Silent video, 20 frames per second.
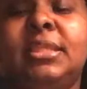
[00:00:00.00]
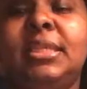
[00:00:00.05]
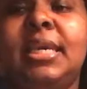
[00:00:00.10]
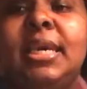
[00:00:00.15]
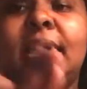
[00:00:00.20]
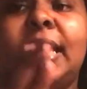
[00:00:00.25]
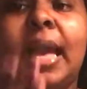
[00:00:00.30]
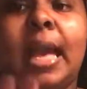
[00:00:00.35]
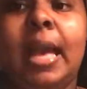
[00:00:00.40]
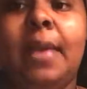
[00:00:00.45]
see a
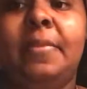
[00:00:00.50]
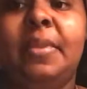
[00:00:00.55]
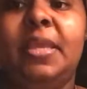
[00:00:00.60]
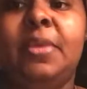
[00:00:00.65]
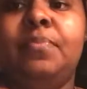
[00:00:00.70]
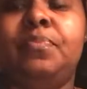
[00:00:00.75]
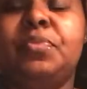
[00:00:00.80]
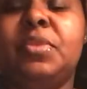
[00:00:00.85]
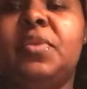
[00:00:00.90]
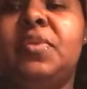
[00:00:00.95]

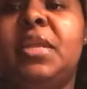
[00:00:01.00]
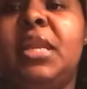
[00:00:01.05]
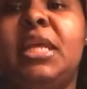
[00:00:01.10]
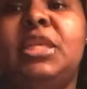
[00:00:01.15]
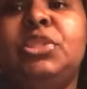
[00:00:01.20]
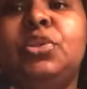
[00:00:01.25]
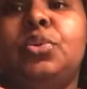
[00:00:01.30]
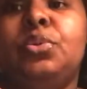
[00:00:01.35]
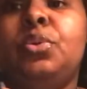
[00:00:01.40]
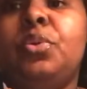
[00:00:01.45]
comment, then I
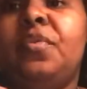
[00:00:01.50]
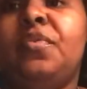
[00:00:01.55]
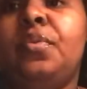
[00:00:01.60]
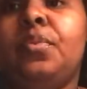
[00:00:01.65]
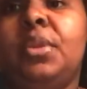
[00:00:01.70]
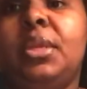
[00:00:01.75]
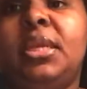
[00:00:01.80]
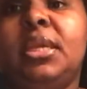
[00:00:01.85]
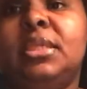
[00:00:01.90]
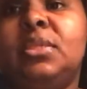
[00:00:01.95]
don't know if the
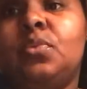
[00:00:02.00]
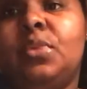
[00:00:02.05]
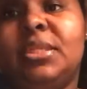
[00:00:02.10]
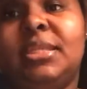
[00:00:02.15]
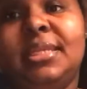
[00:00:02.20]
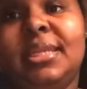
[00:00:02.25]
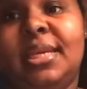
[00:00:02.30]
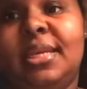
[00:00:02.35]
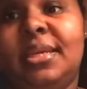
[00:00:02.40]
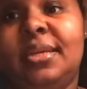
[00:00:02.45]
reading is
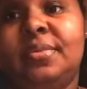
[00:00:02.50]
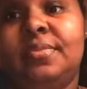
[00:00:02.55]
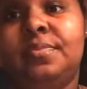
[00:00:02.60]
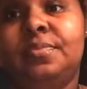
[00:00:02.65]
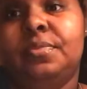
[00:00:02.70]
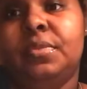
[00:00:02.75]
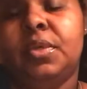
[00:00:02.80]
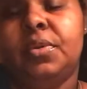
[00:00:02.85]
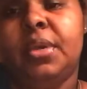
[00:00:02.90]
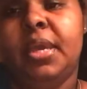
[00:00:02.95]
resonating,
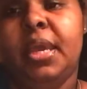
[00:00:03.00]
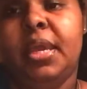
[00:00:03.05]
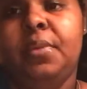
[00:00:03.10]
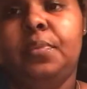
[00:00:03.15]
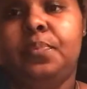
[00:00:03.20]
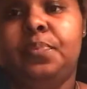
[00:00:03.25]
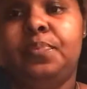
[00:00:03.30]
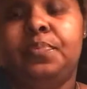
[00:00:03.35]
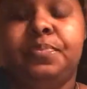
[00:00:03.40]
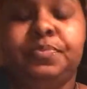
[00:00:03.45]
okay?
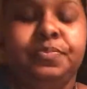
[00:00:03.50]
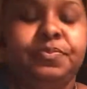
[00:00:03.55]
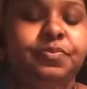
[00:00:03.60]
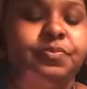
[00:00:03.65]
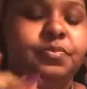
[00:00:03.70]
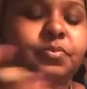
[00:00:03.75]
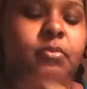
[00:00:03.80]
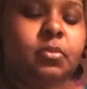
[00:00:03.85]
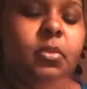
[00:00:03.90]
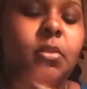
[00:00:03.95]

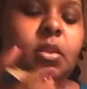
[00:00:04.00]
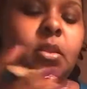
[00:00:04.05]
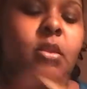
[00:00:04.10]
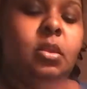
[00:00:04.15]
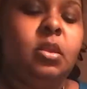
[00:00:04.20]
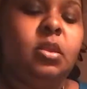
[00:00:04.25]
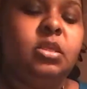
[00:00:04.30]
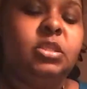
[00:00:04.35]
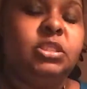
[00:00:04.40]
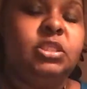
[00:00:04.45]

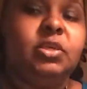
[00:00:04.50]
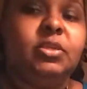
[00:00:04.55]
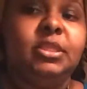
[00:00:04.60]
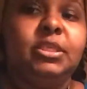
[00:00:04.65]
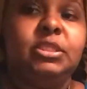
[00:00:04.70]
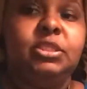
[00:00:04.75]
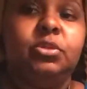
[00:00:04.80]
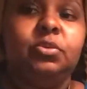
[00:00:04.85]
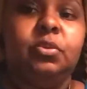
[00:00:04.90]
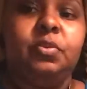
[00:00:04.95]
So let's
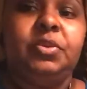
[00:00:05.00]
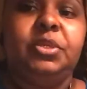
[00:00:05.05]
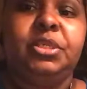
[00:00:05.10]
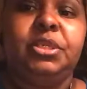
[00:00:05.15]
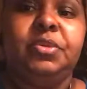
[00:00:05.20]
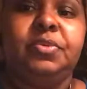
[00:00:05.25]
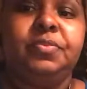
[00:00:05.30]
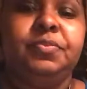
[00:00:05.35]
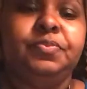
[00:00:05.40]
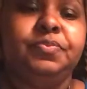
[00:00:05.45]
do what we
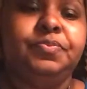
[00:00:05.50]
do.